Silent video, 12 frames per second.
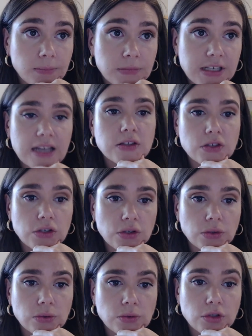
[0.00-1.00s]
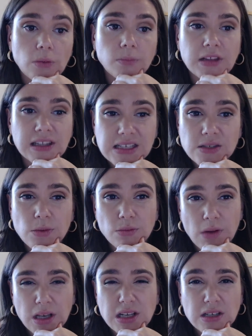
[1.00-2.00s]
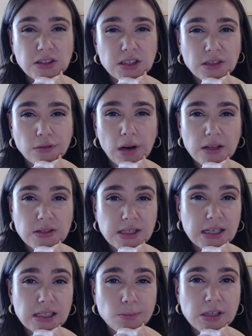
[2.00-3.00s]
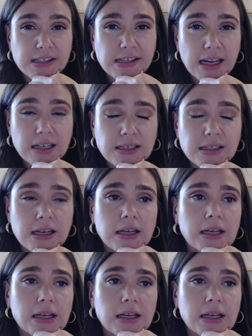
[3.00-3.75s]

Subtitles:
tends to top the list with rent yields of around 6%.